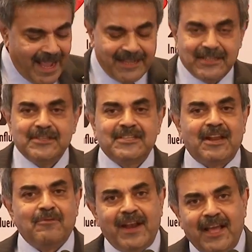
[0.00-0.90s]
I think,
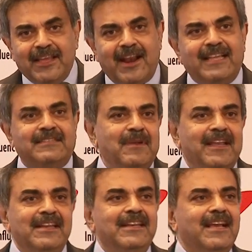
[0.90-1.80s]
sir, one other
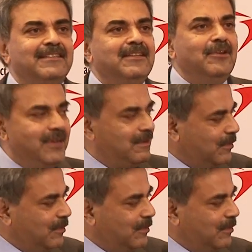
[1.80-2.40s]
aspect, India is a unique